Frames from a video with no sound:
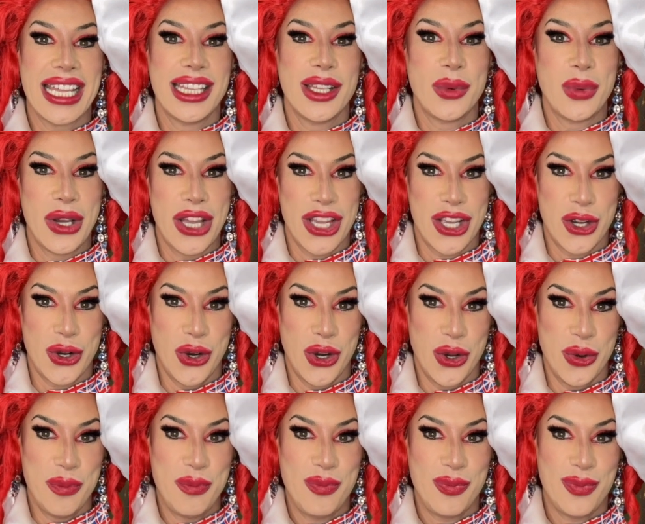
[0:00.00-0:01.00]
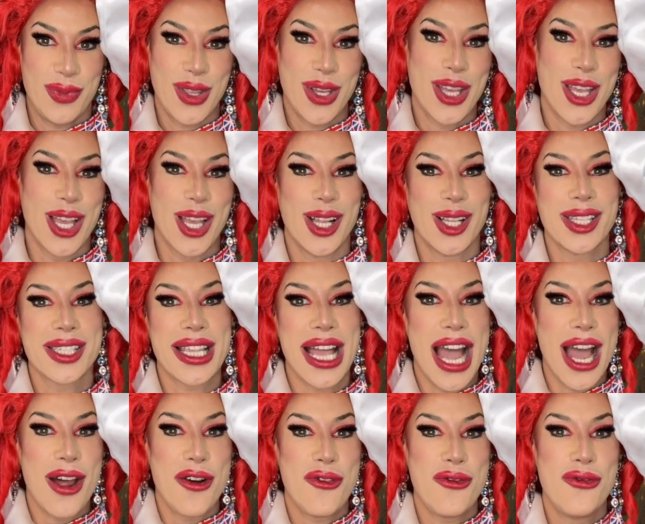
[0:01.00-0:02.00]
the workroom, the girls
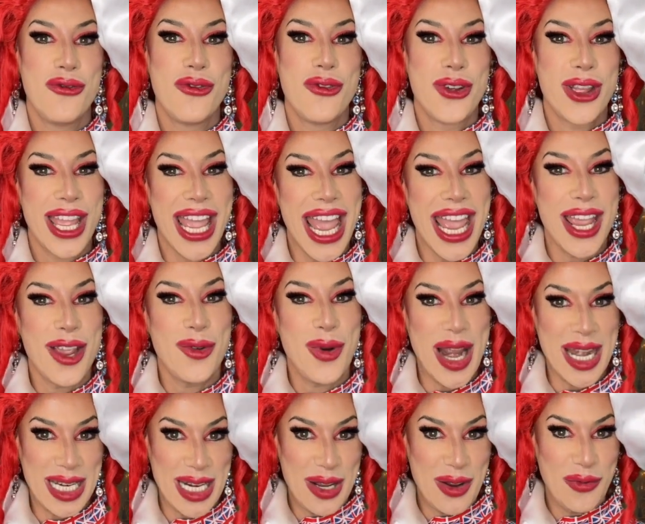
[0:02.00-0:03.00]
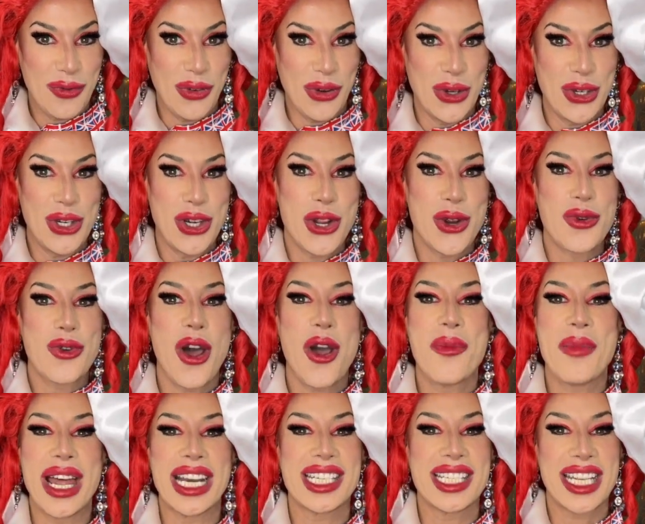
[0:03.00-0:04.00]
are getting ready for New
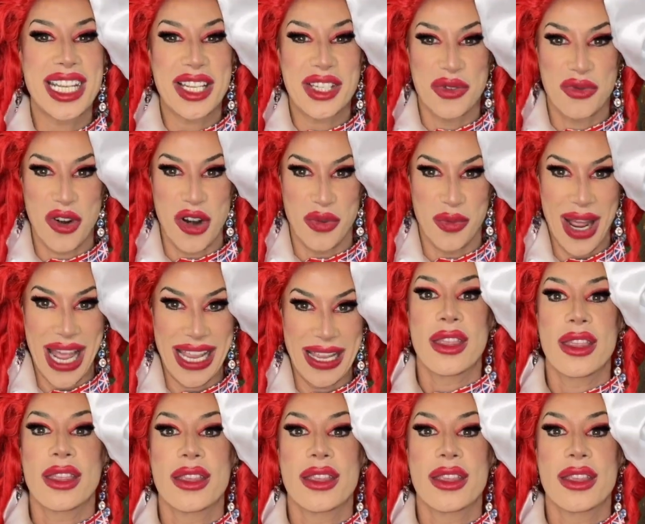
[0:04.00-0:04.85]
Romantics runway.